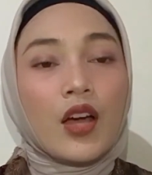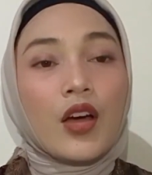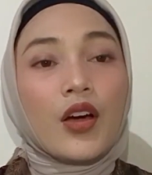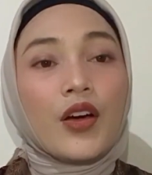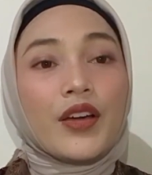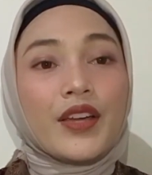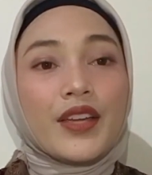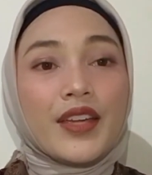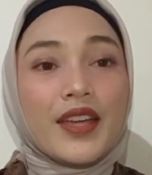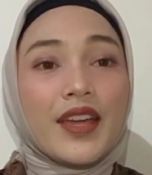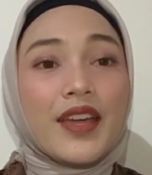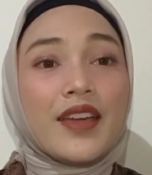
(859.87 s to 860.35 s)

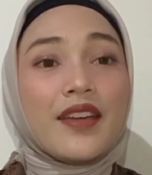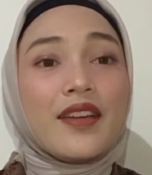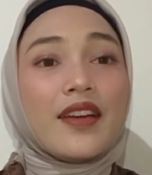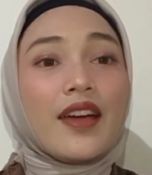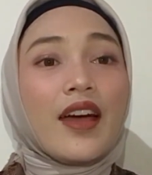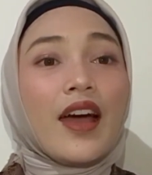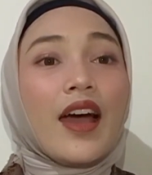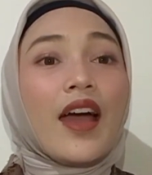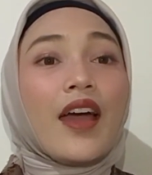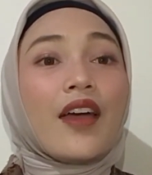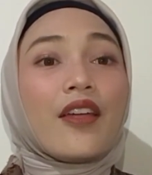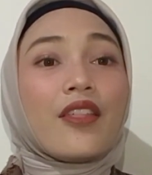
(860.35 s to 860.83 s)
Okay,
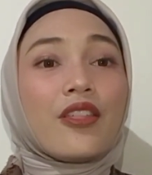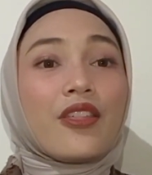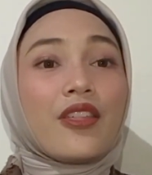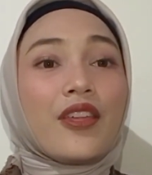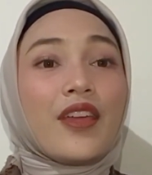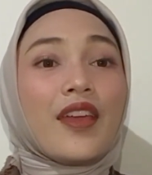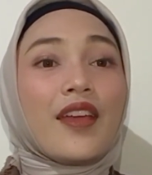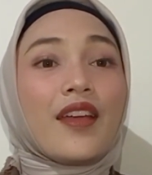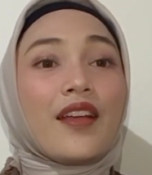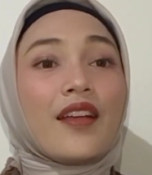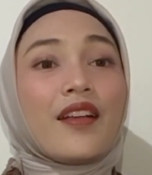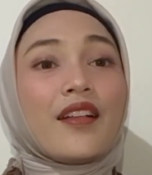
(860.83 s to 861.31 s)
I
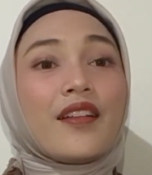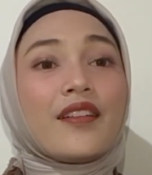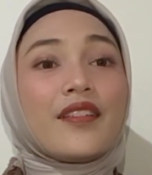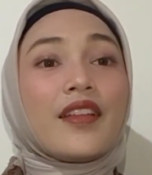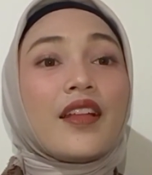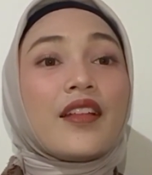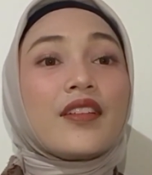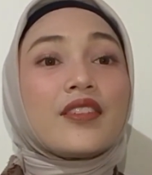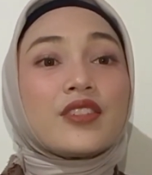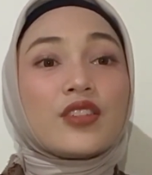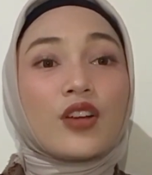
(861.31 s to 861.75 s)
think that's